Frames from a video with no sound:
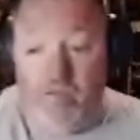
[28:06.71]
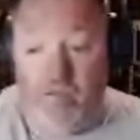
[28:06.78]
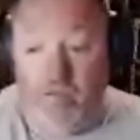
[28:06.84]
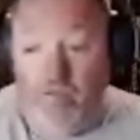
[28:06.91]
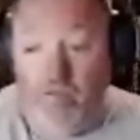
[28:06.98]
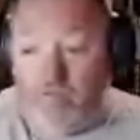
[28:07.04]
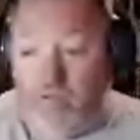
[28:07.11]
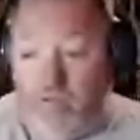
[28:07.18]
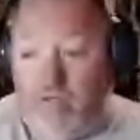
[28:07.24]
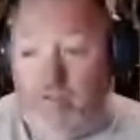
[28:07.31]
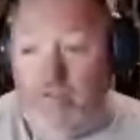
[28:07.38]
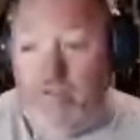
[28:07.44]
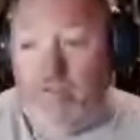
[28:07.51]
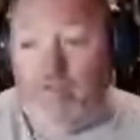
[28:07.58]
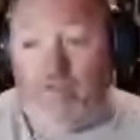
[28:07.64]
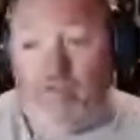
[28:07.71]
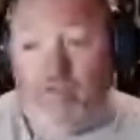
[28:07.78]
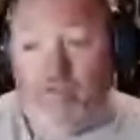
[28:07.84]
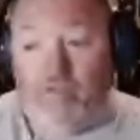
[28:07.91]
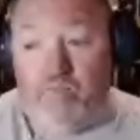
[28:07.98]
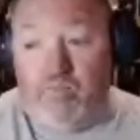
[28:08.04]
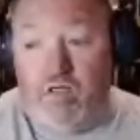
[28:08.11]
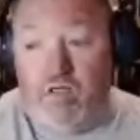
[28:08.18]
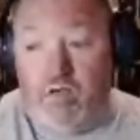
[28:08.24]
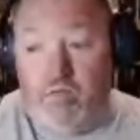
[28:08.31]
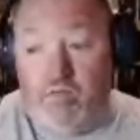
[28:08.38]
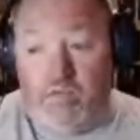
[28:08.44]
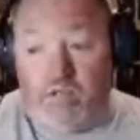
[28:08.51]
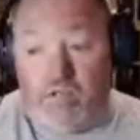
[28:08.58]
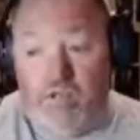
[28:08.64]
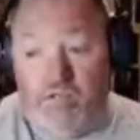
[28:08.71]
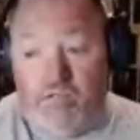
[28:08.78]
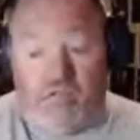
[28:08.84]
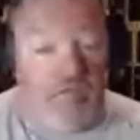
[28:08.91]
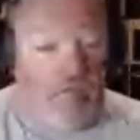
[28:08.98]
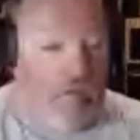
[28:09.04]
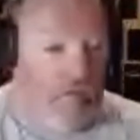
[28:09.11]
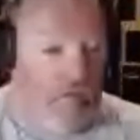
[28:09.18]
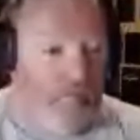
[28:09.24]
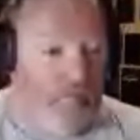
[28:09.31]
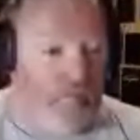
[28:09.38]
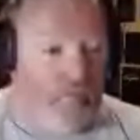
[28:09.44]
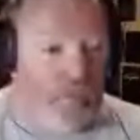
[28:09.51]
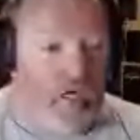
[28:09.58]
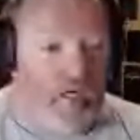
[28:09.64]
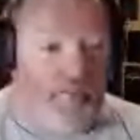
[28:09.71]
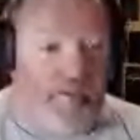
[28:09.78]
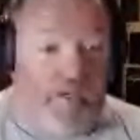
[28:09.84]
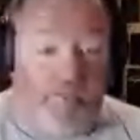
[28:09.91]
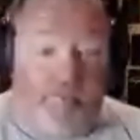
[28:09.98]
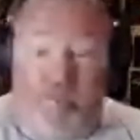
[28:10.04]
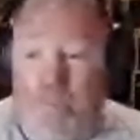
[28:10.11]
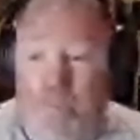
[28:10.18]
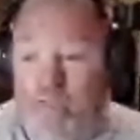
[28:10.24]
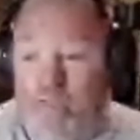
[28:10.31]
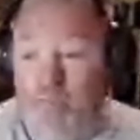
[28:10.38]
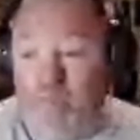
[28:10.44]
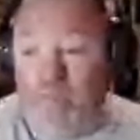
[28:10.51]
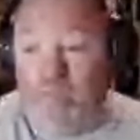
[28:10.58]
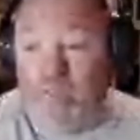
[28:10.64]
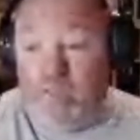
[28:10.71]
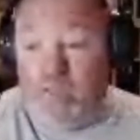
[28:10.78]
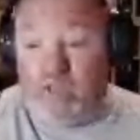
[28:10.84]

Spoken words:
It shows up on top how many, but it doesn't show who it is.